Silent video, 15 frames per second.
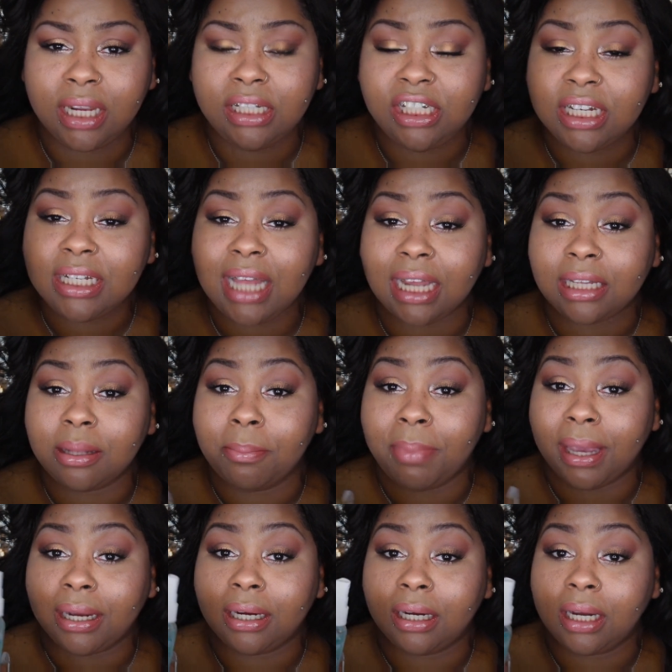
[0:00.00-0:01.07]
just like the
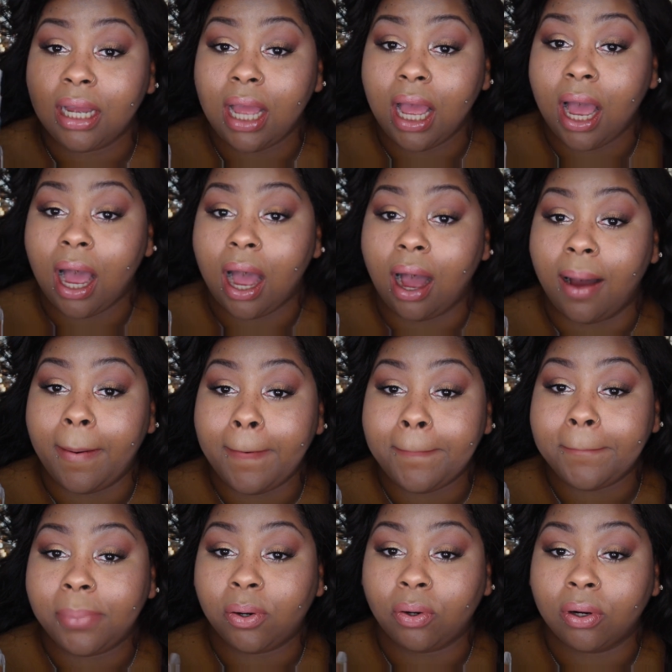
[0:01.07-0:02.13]
Becca
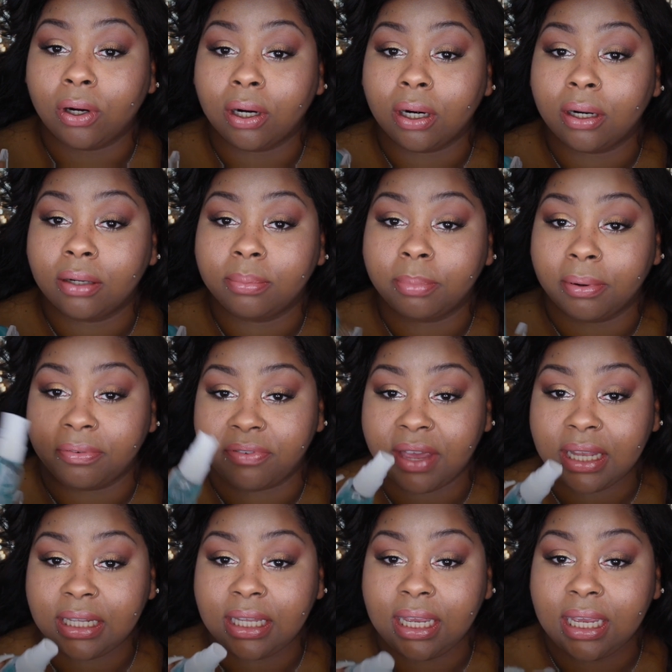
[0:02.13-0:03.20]
pore
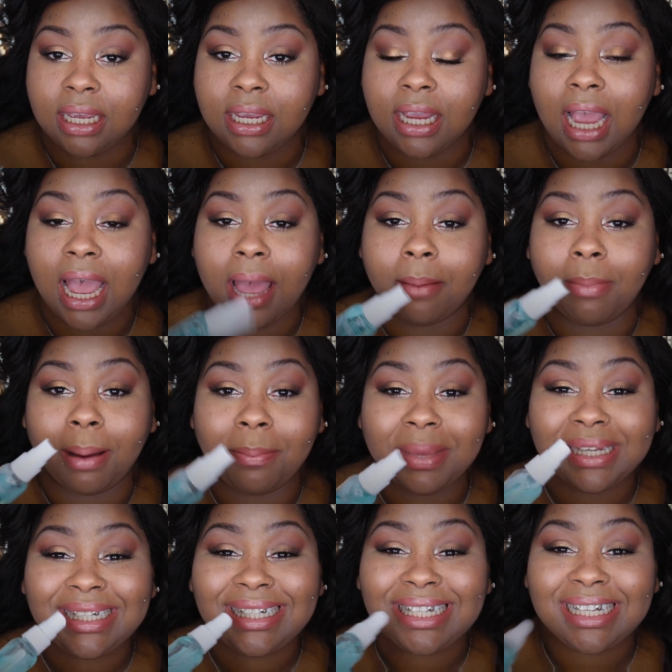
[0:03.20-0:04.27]
perfecting, my
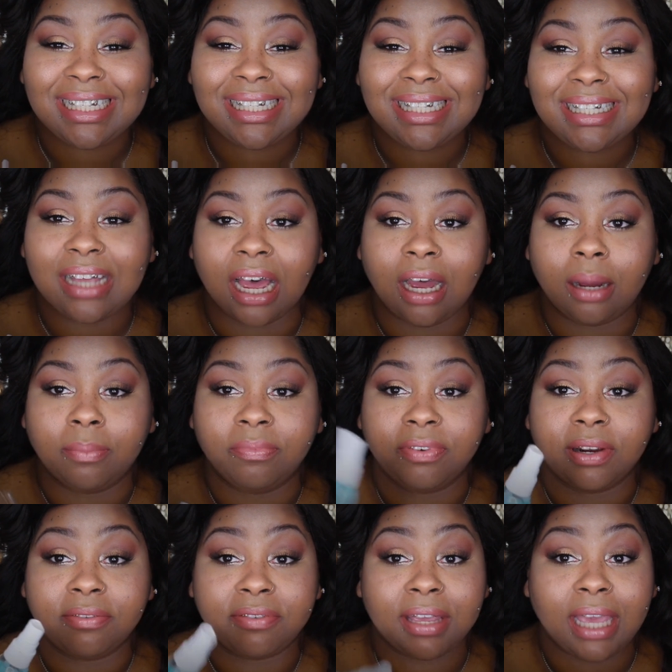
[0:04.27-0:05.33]
big sis
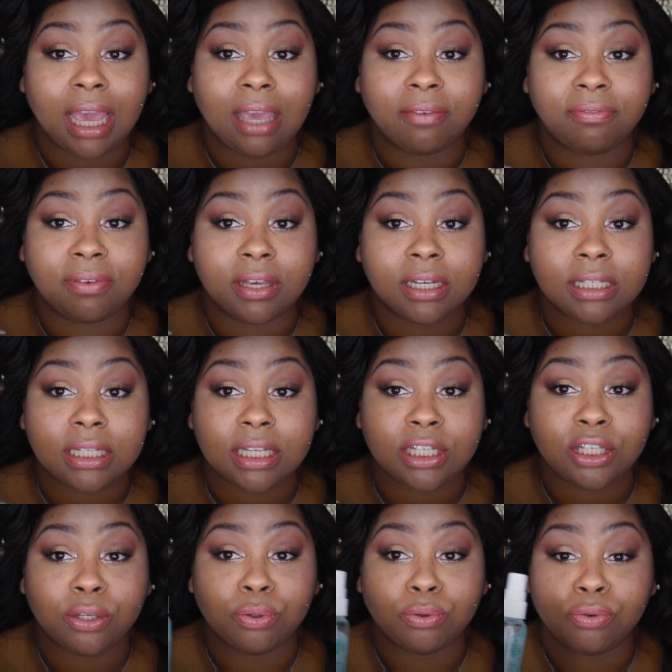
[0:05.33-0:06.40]
Fluffy K Fierce
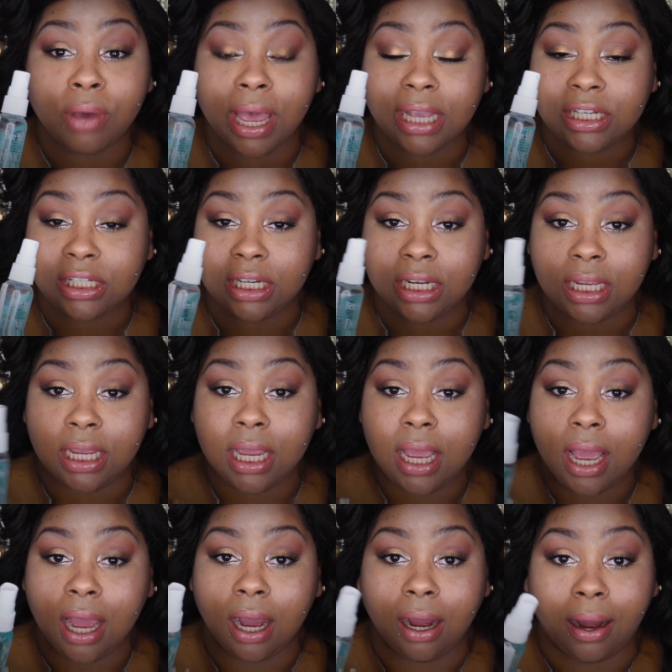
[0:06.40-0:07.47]
is who actually
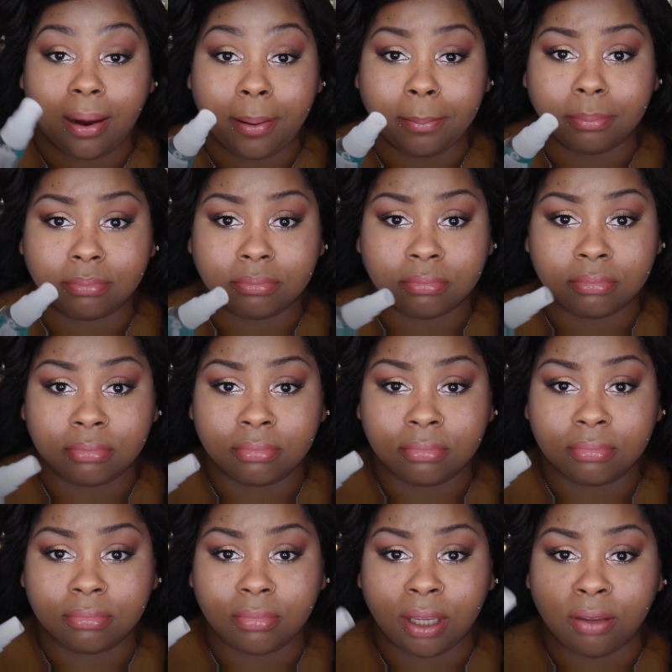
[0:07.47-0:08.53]

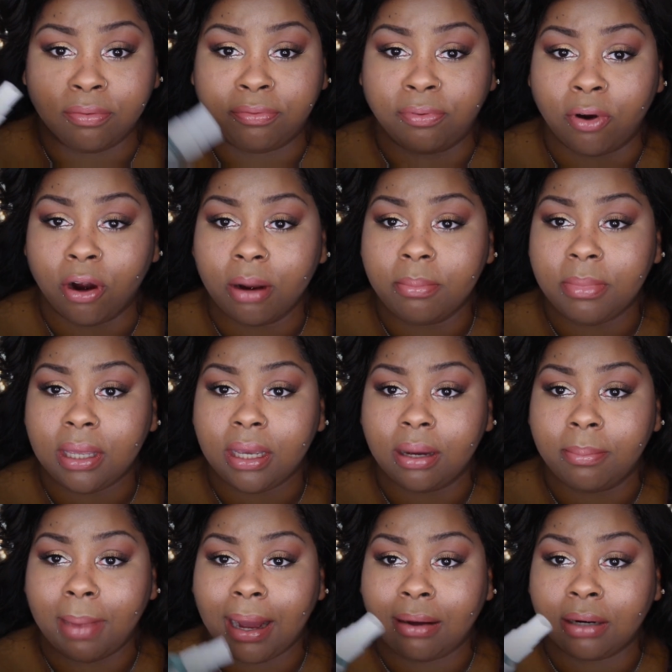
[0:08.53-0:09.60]
informed me
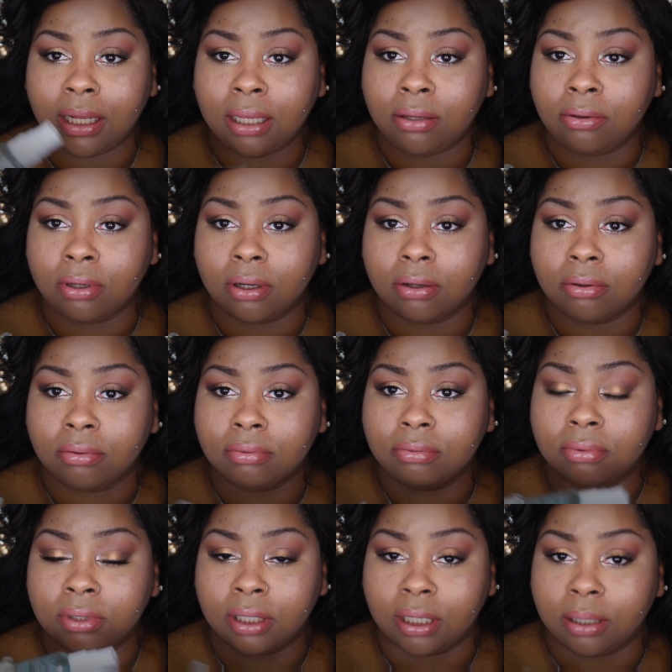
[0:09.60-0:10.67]
about it, you know,
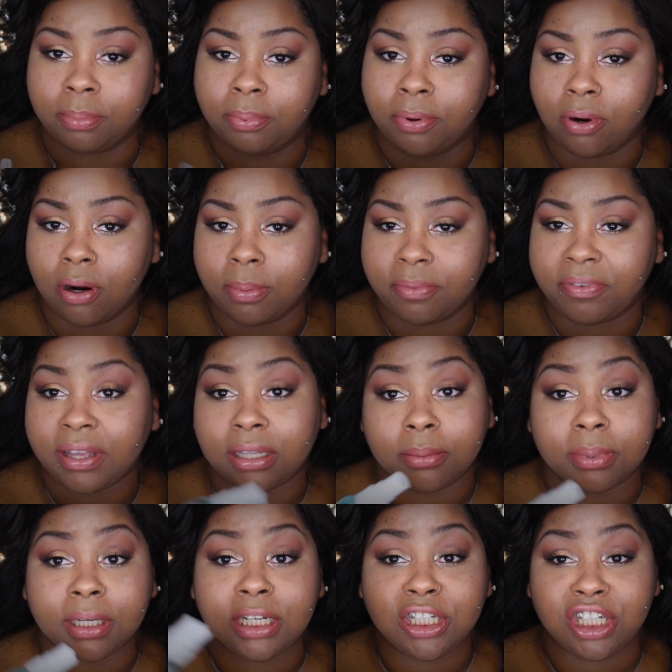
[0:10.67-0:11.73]
the pore perfector,
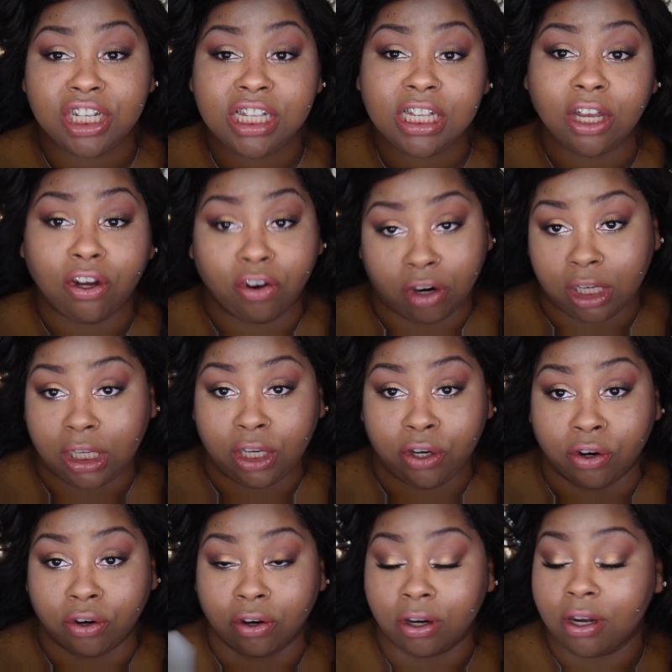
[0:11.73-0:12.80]
because she's an oily
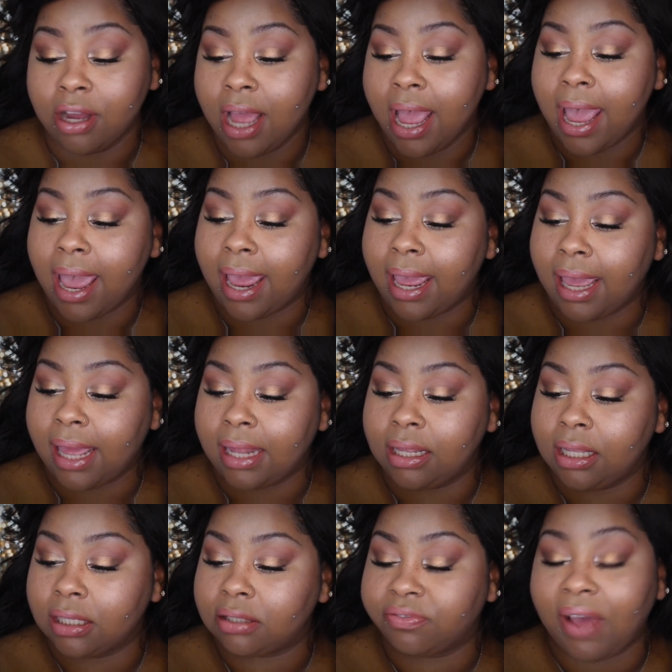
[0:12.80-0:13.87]
girl, and
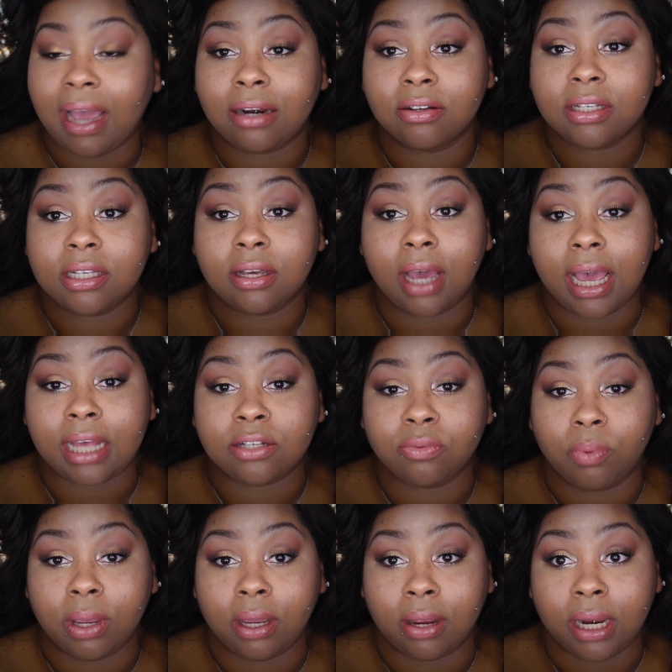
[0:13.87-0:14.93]
this Final Seal as
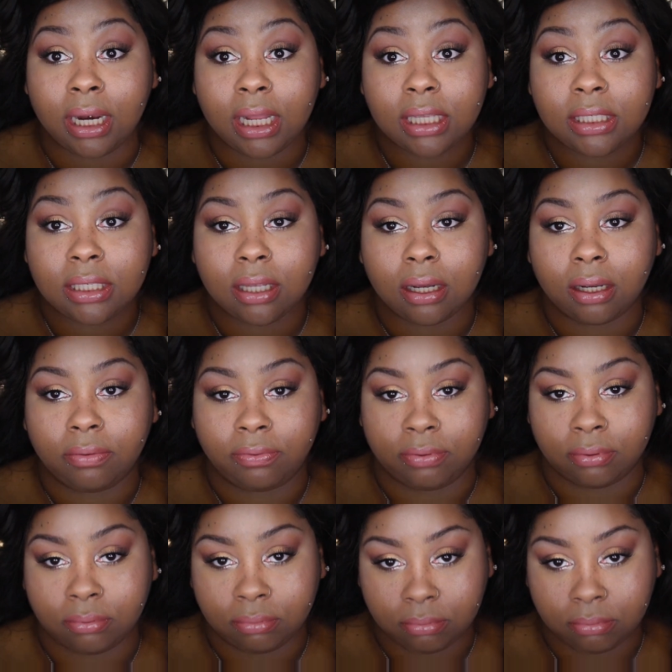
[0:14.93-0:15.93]
well. And this stuff,